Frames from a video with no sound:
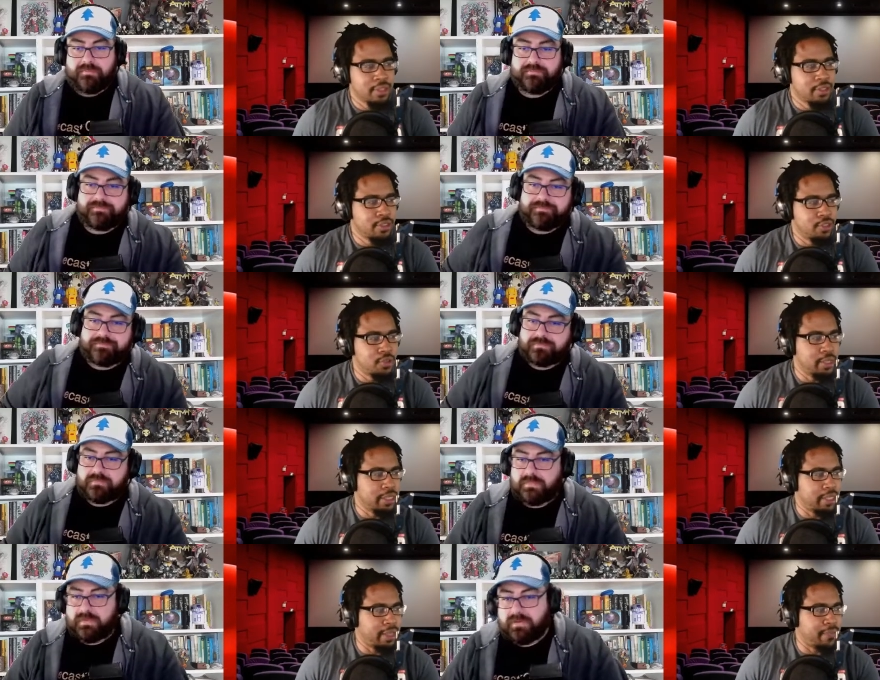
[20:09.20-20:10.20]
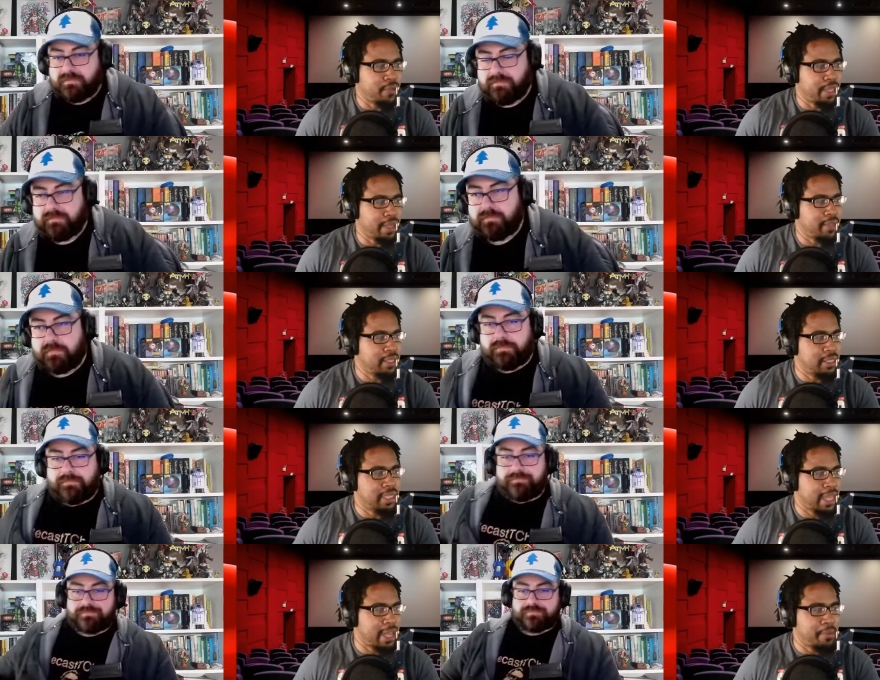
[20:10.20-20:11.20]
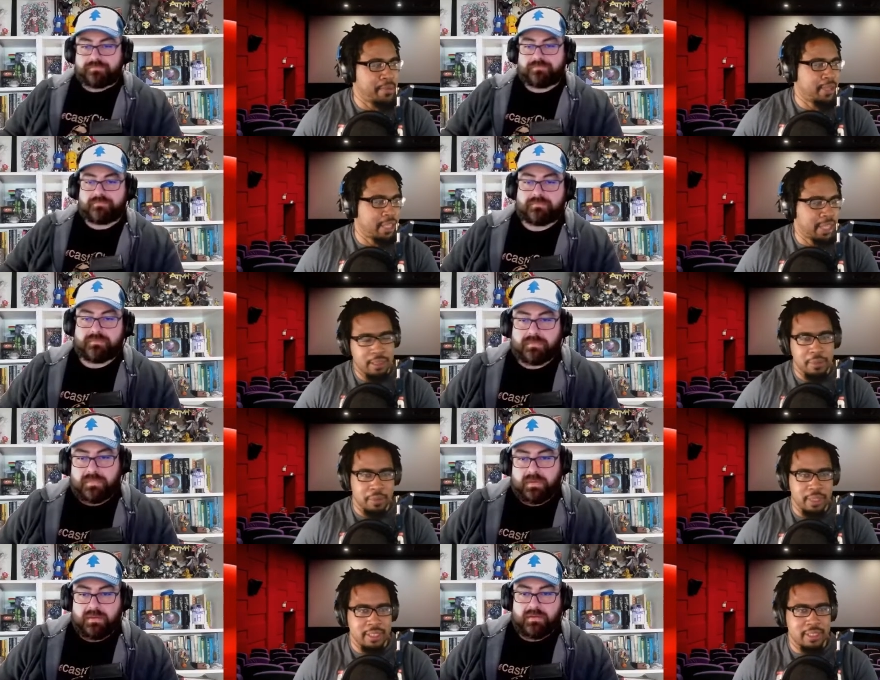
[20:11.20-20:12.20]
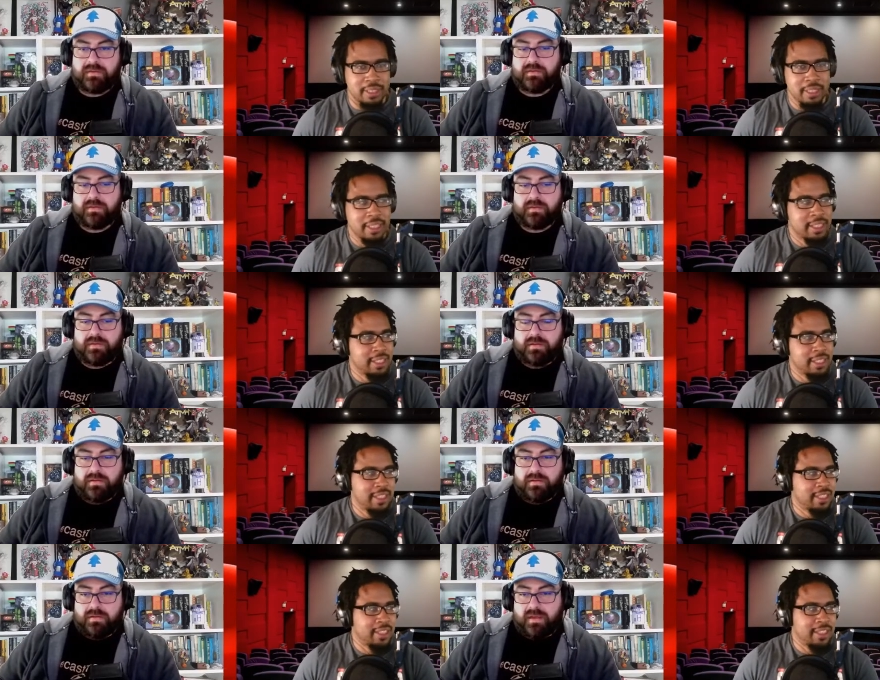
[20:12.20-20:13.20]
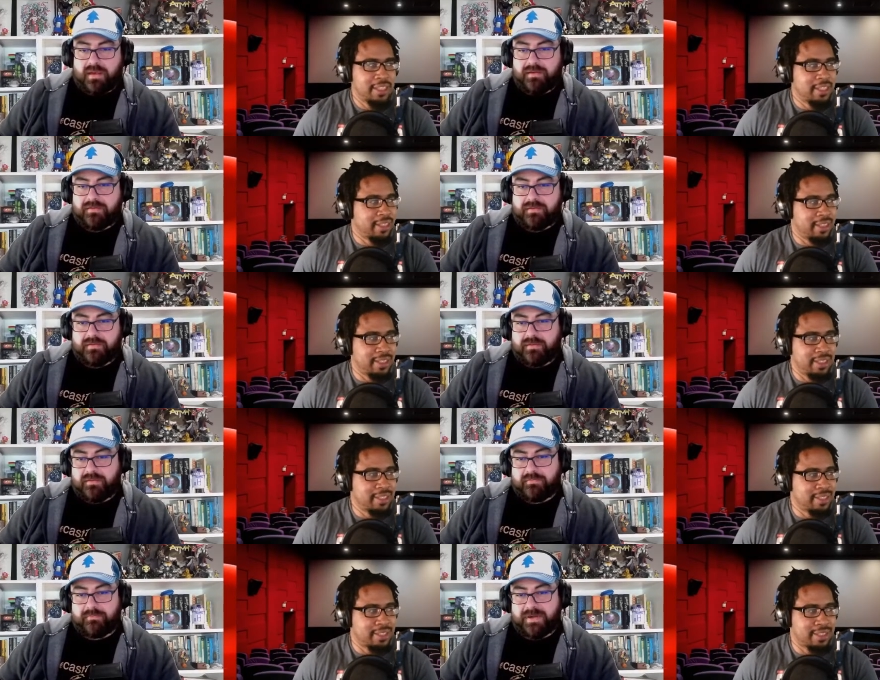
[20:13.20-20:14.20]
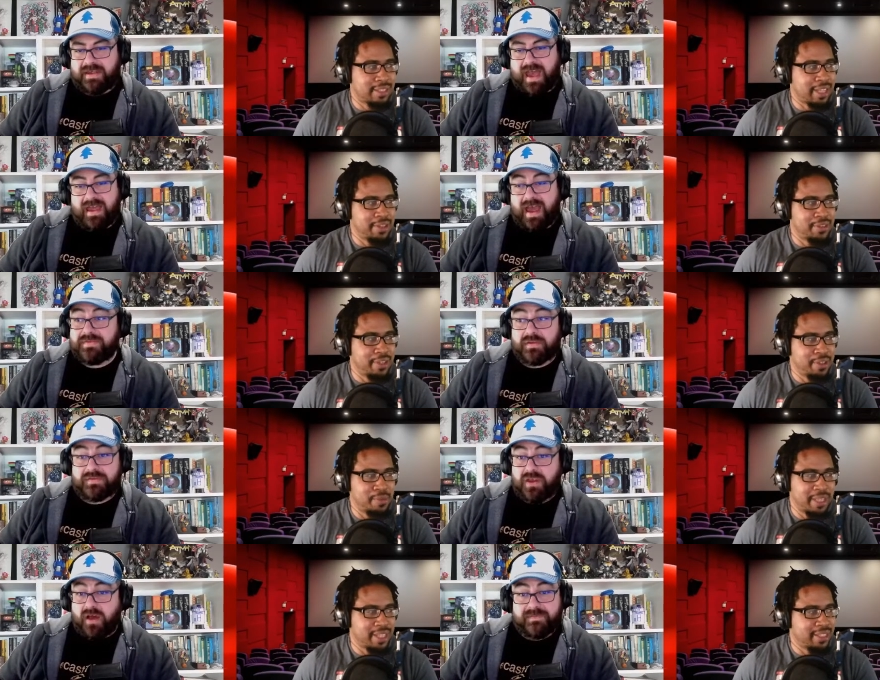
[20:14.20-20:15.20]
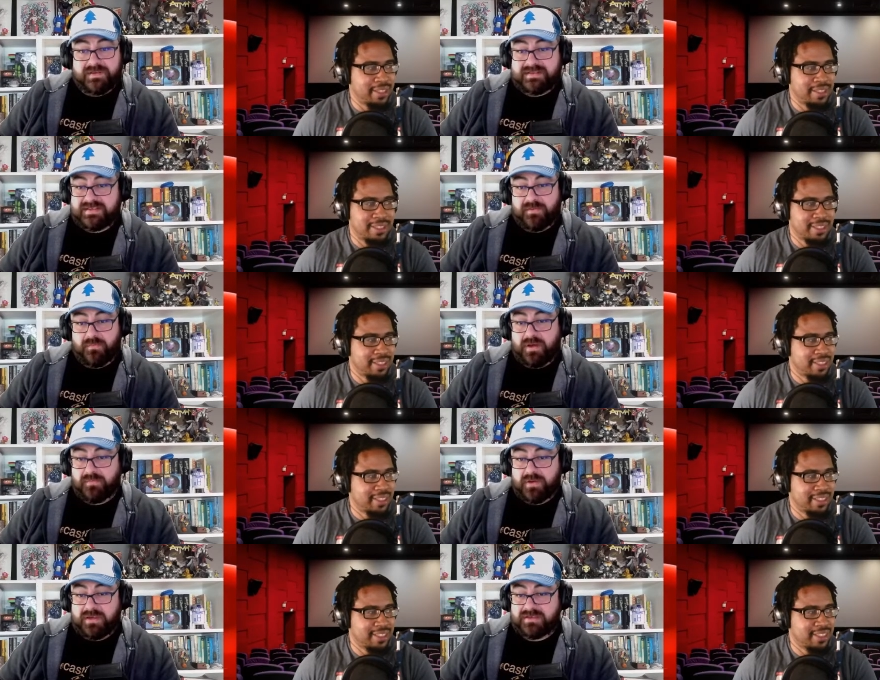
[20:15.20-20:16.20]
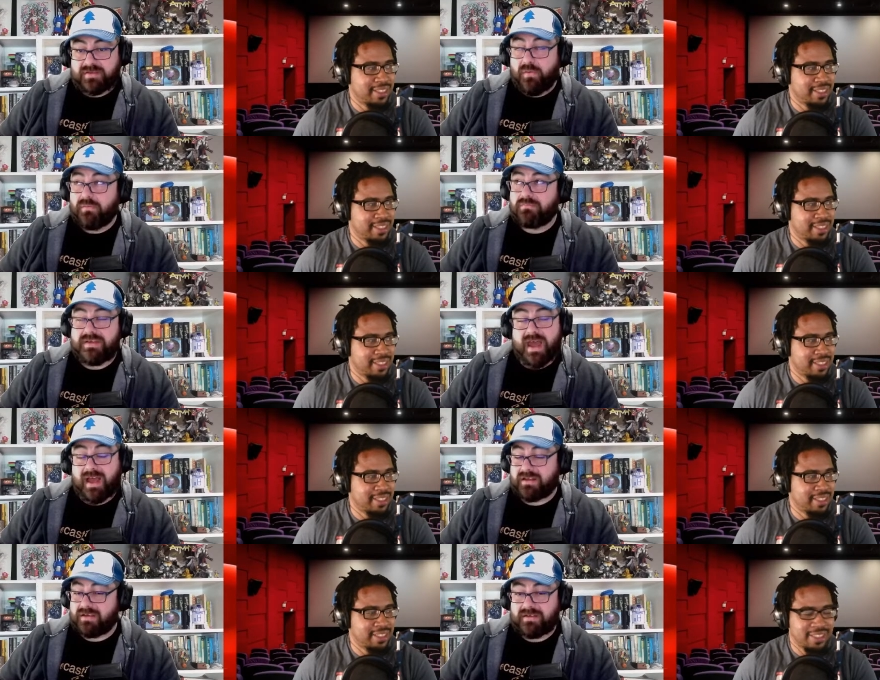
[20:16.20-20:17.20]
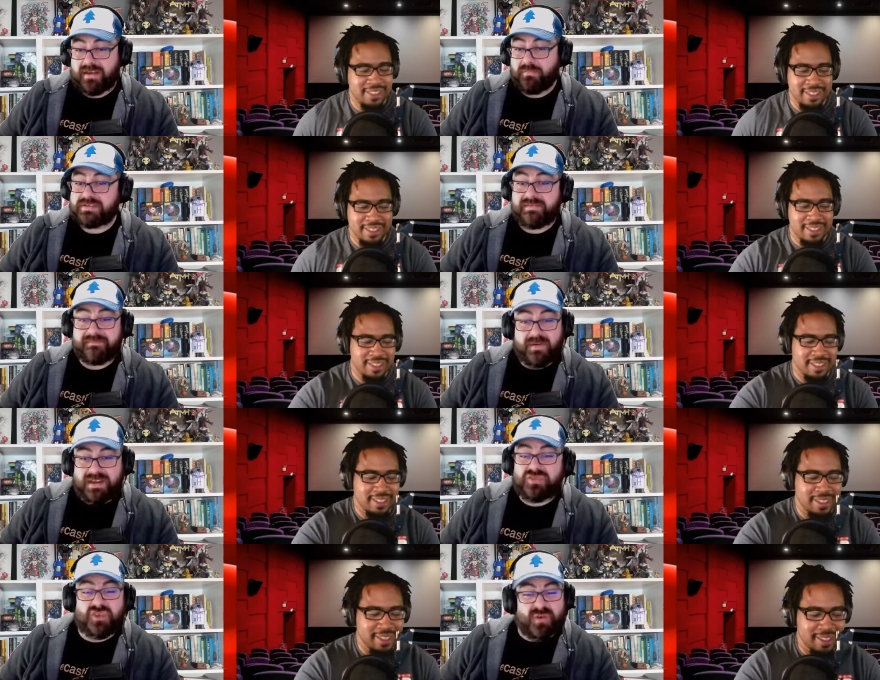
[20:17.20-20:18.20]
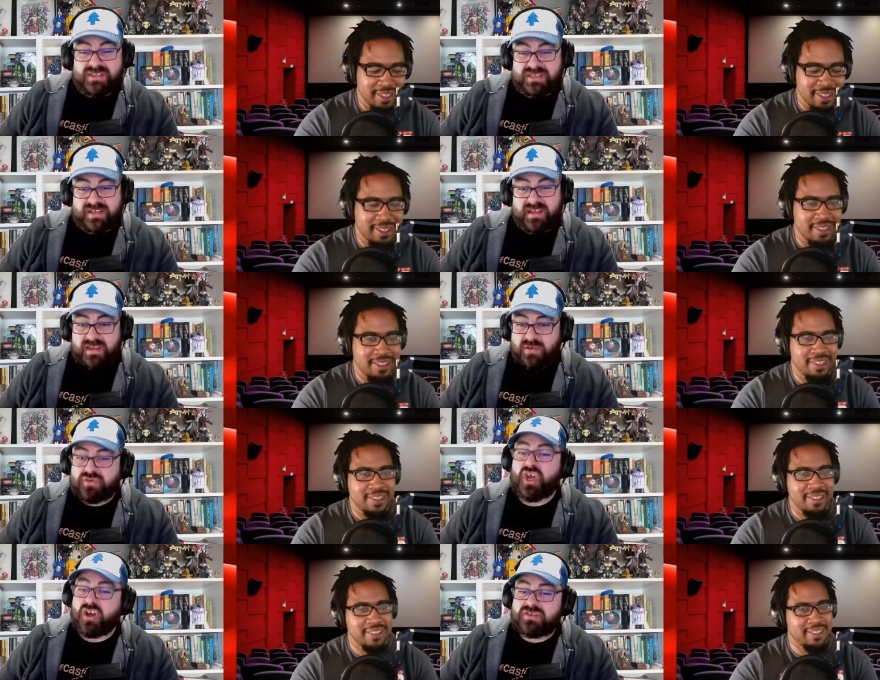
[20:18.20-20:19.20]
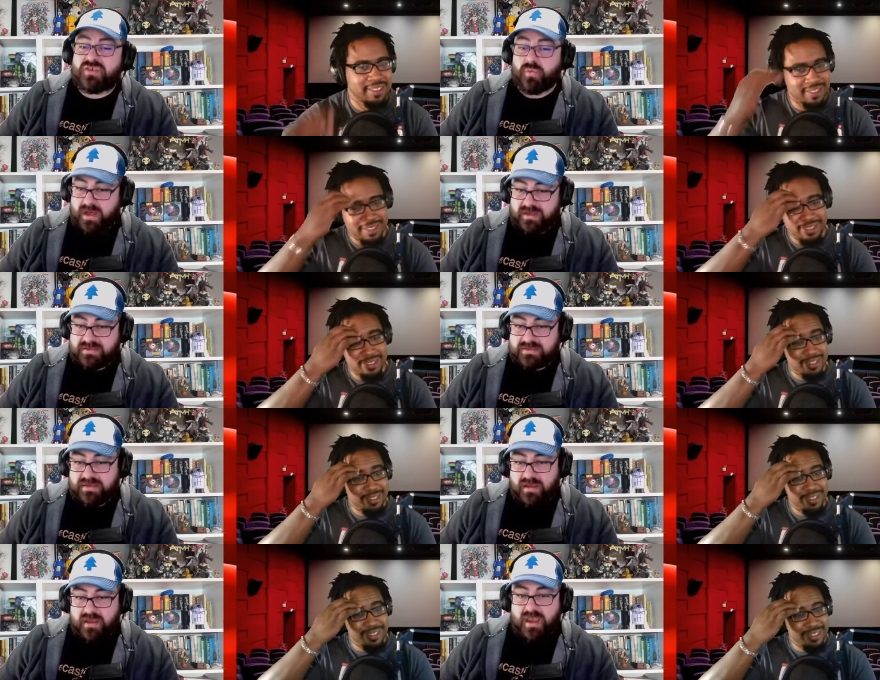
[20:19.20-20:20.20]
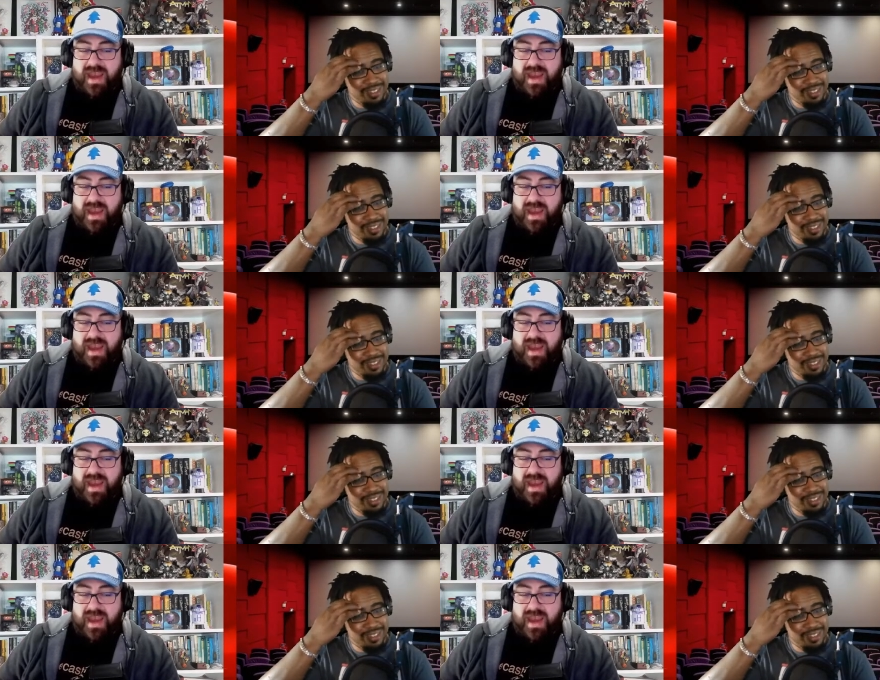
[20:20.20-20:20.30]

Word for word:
Speaker 1: You knew it. If you give it a little time, you can get through this. Yeah, but I don't. I, I,
Speaker 2: thought The Office season one was not good. It wasn't fun. It was cringy. It was hard to watch,